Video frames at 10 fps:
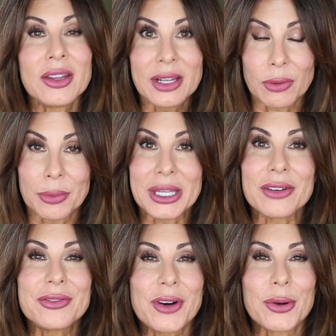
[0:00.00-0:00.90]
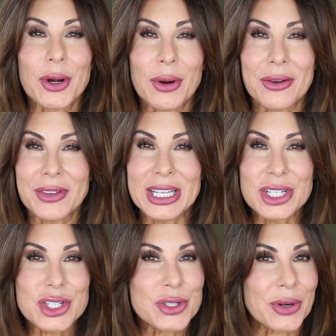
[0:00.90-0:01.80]
There will be a photo of
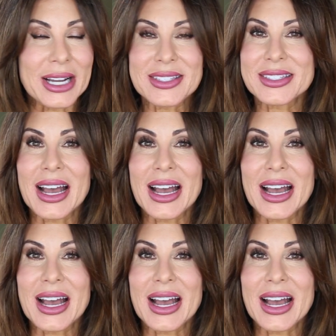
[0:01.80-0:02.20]
each dress